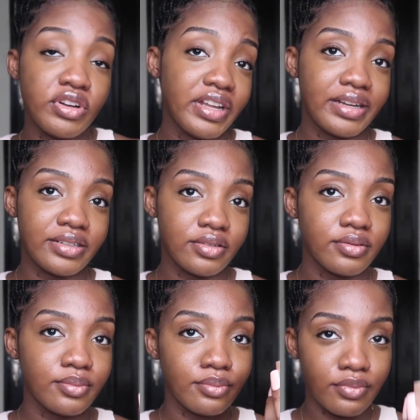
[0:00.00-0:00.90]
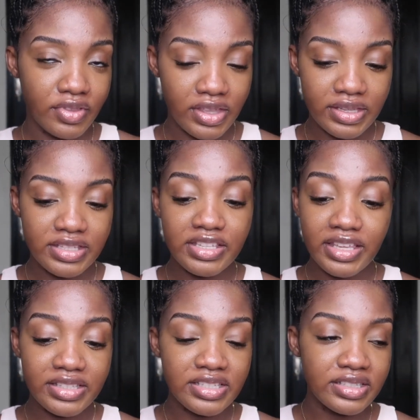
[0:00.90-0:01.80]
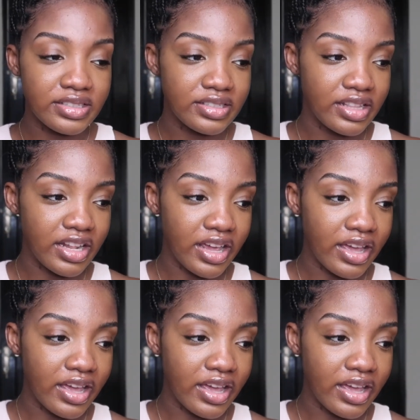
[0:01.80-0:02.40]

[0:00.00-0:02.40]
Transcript: than the skin tint that I